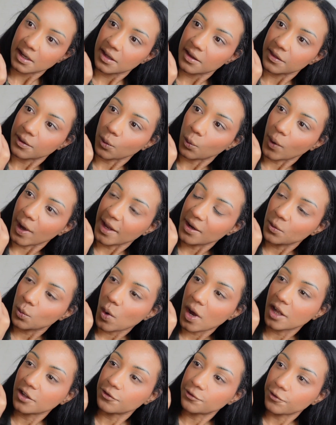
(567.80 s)
the Wet n
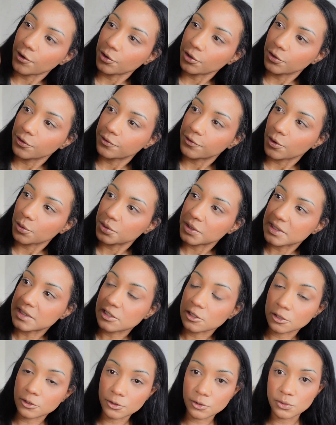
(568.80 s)
Wild Photo
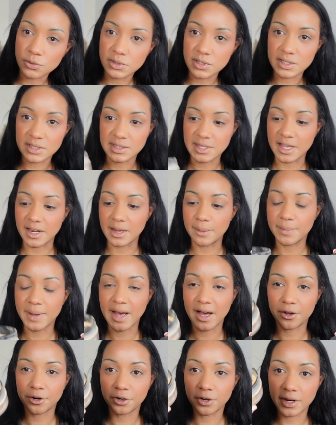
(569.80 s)
Focus Loose Setting
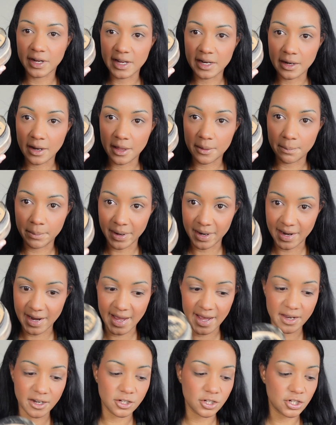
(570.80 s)
Powder in Banana